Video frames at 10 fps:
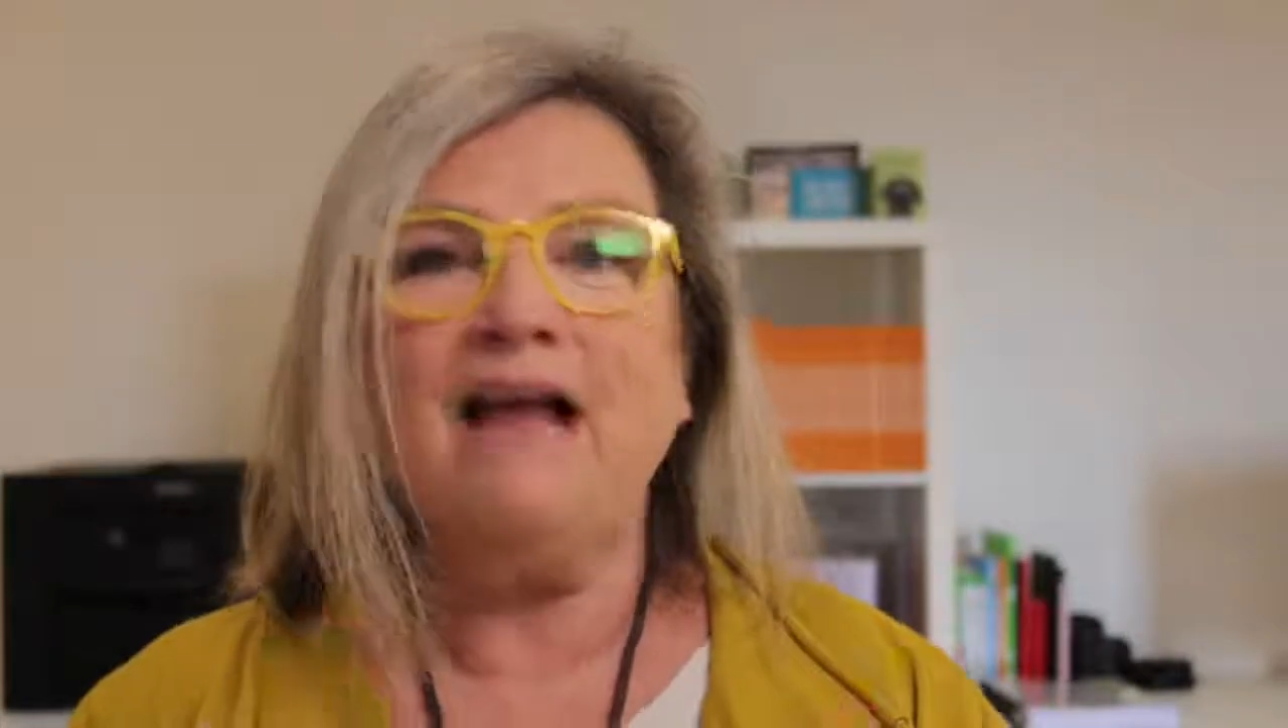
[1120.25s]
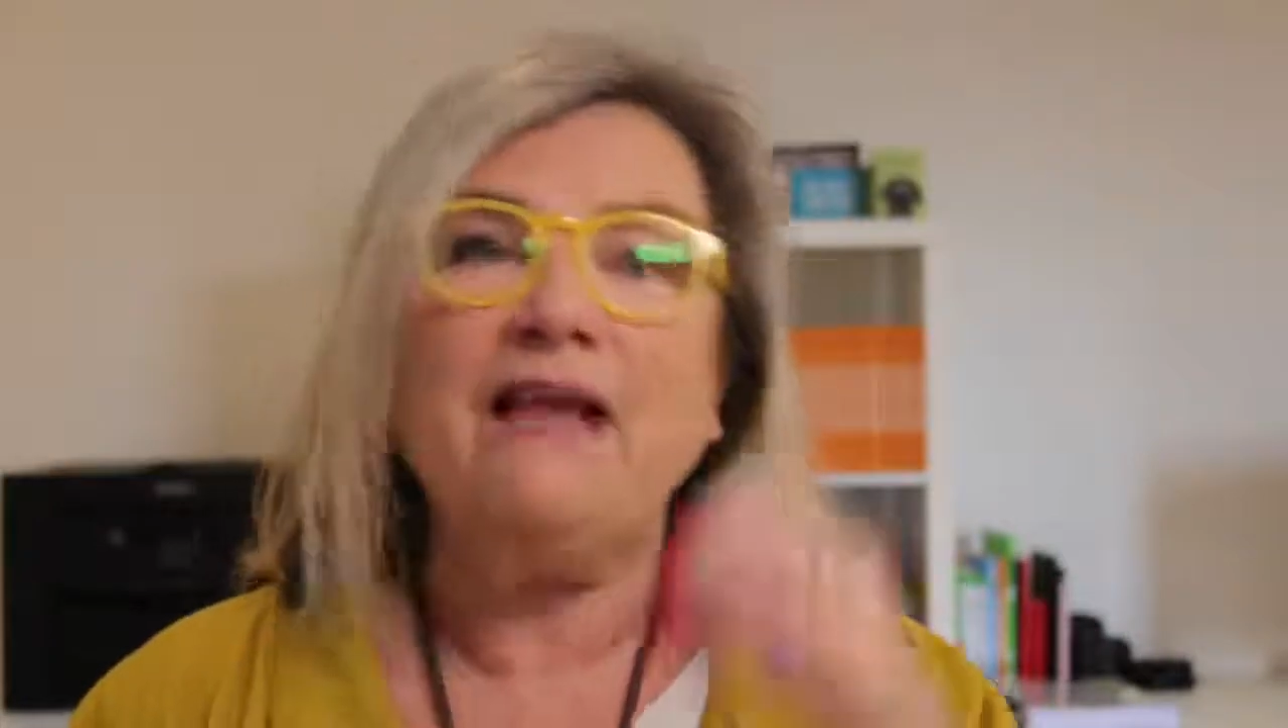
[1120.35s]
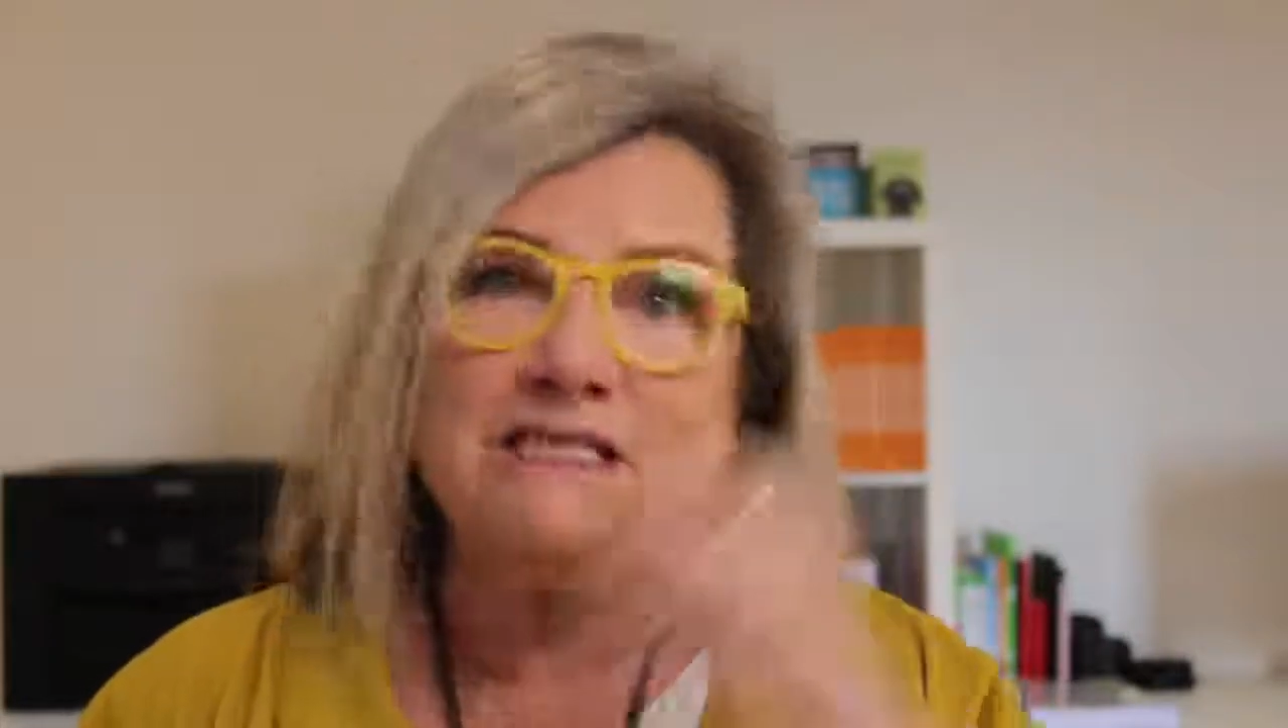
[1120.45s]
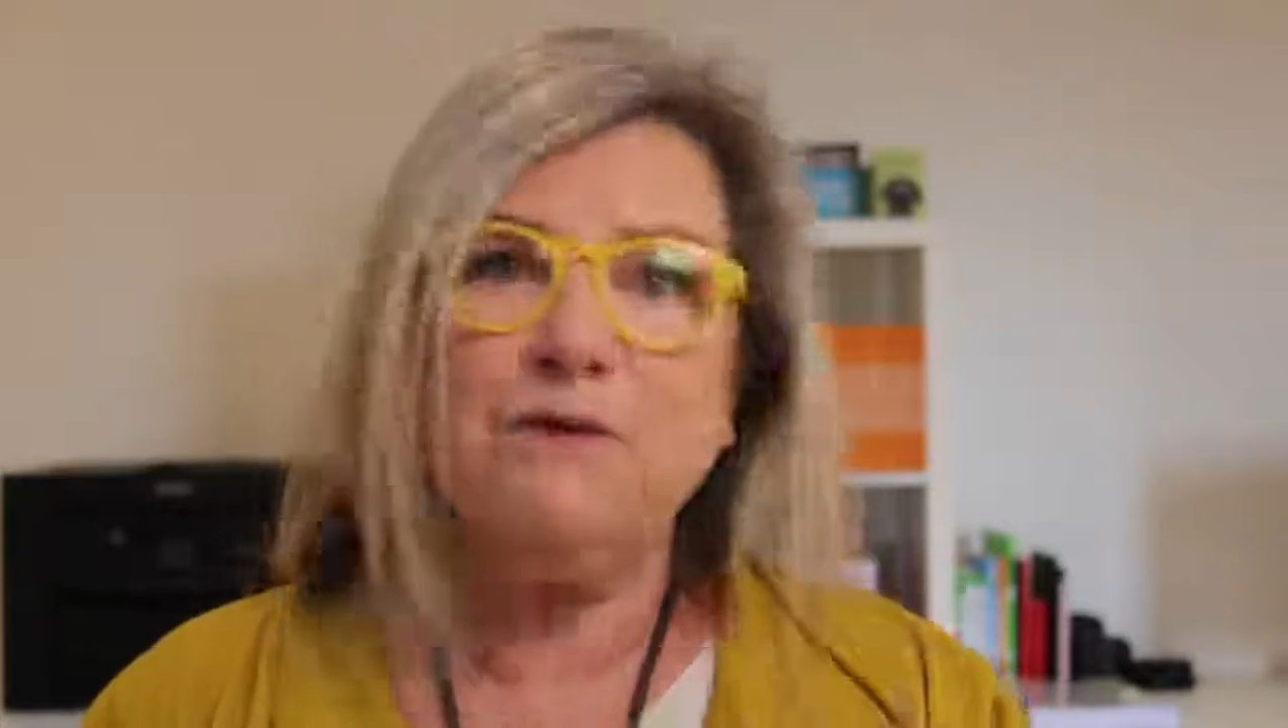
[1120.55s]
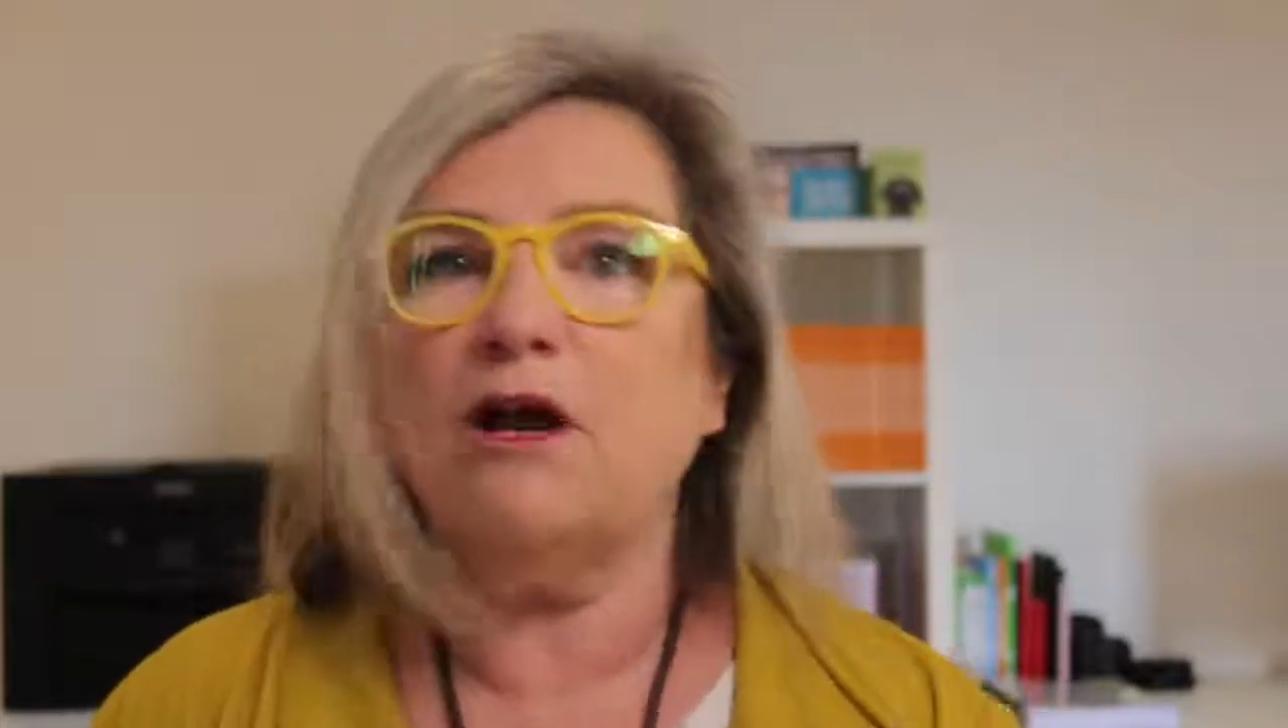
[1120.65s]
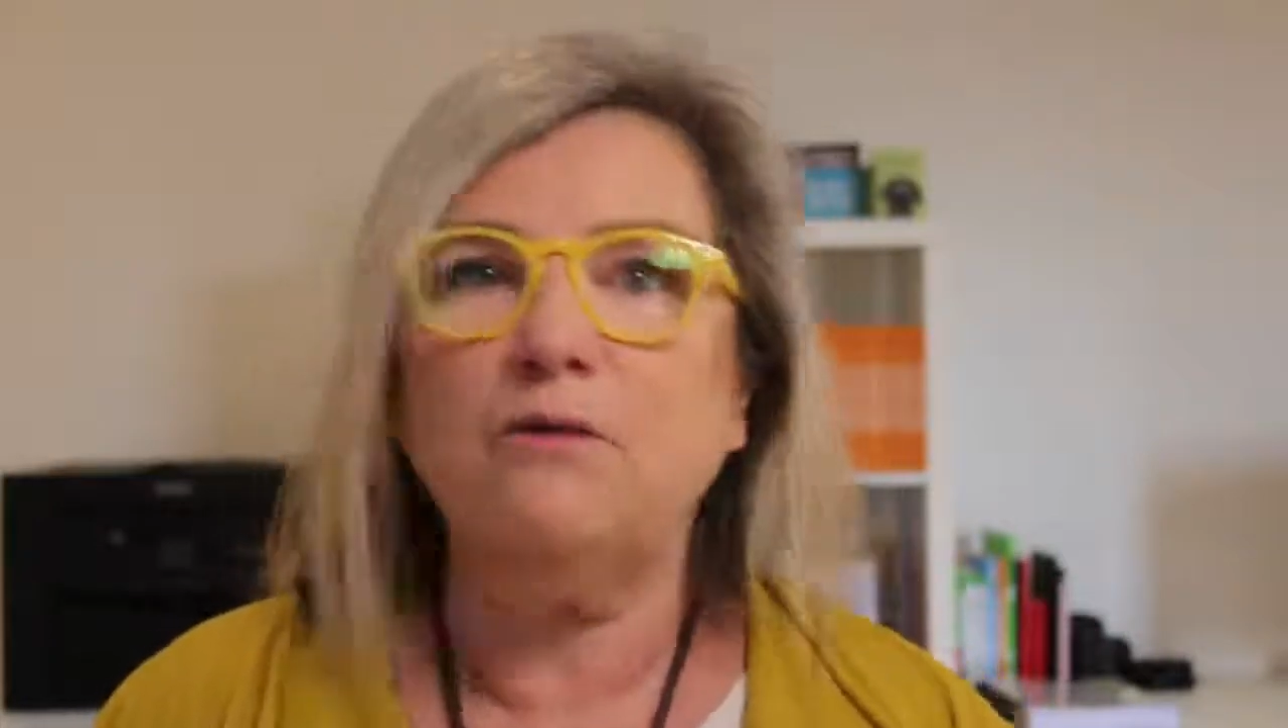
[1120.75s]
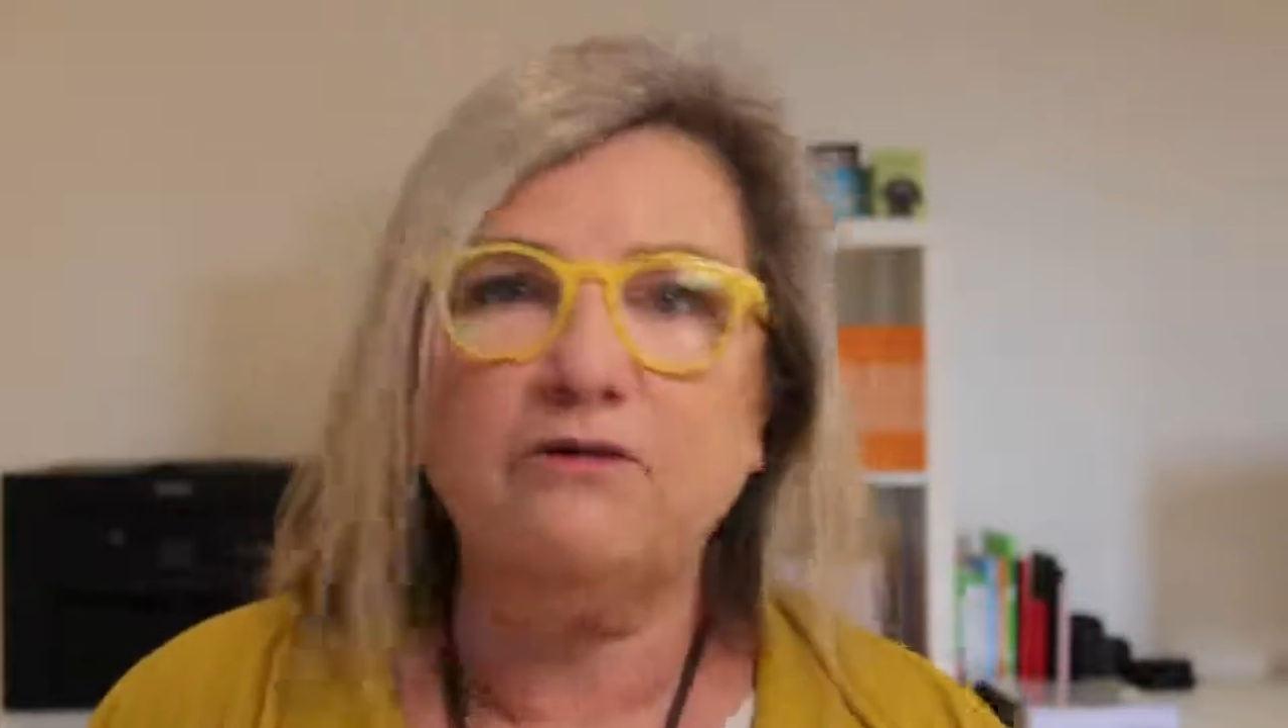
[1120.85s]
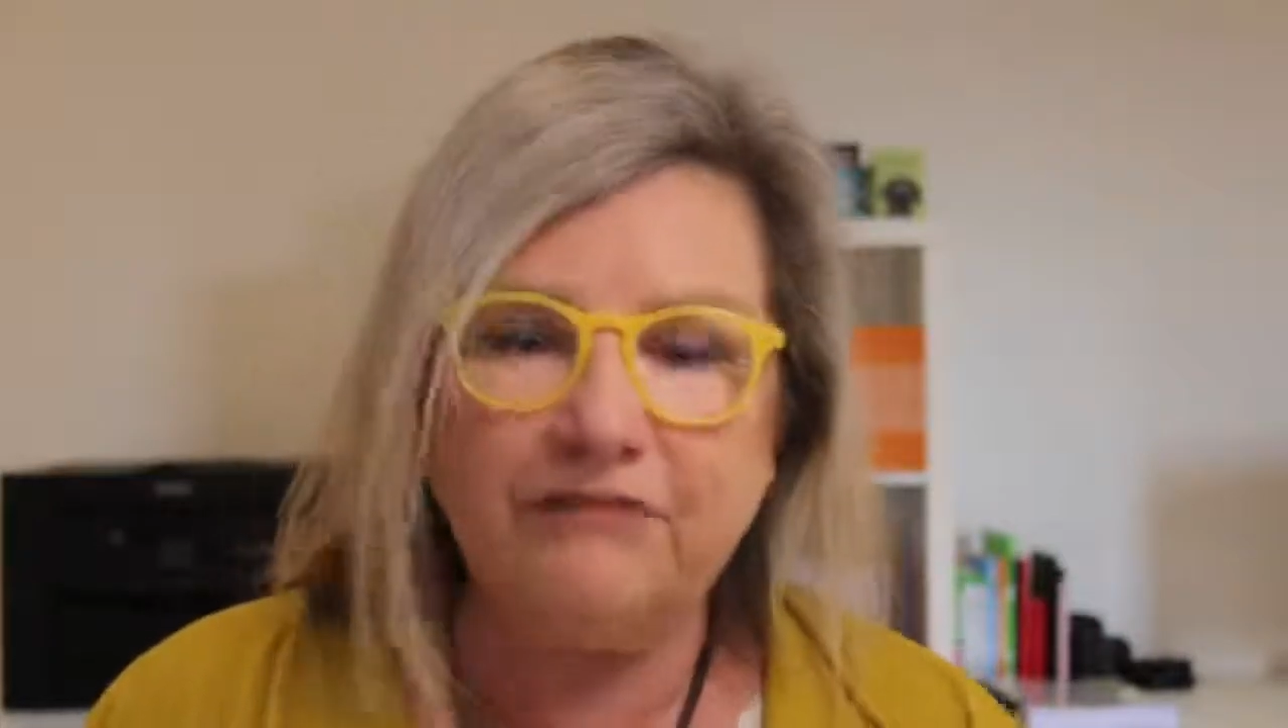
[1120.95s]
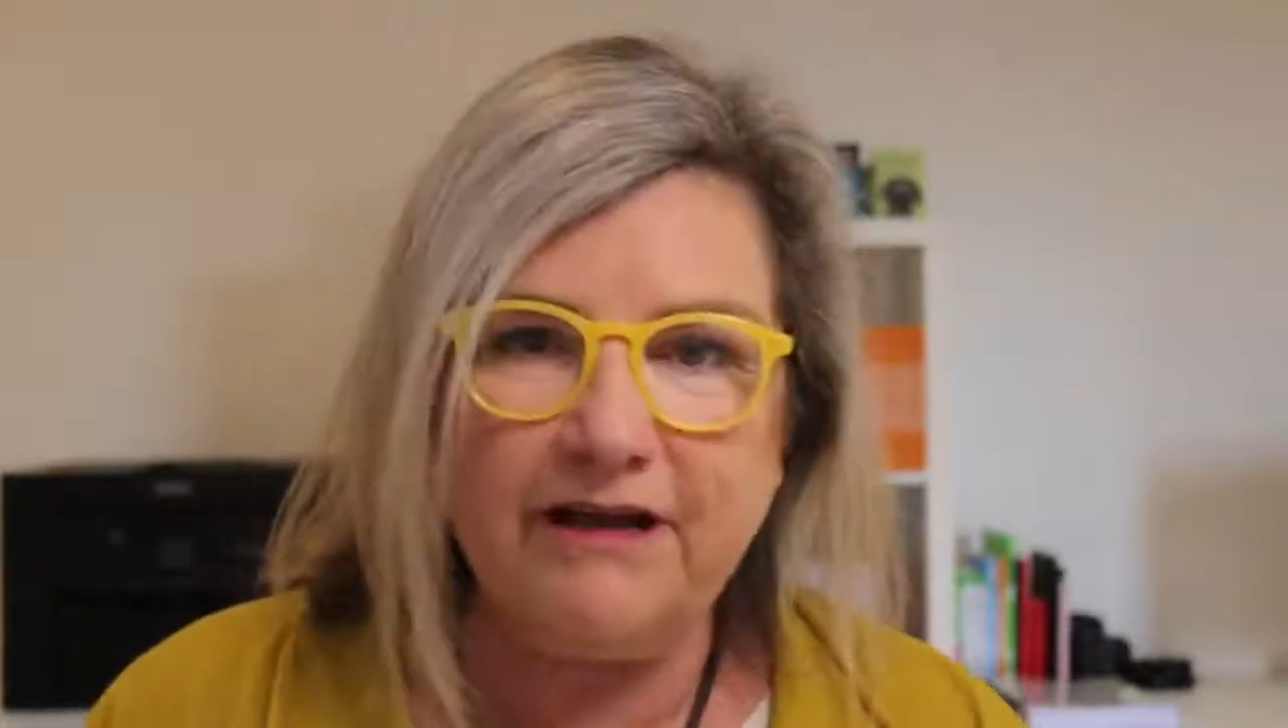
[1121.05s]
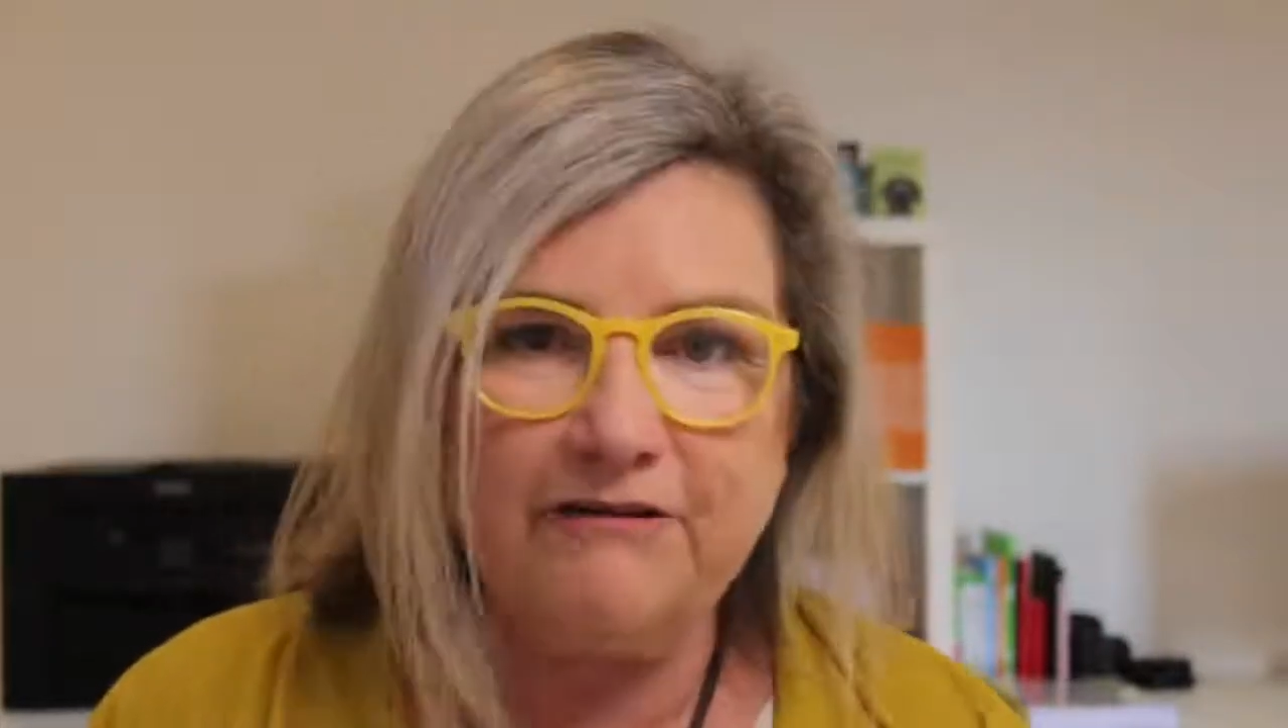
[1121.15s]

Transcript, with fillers: And that's what I want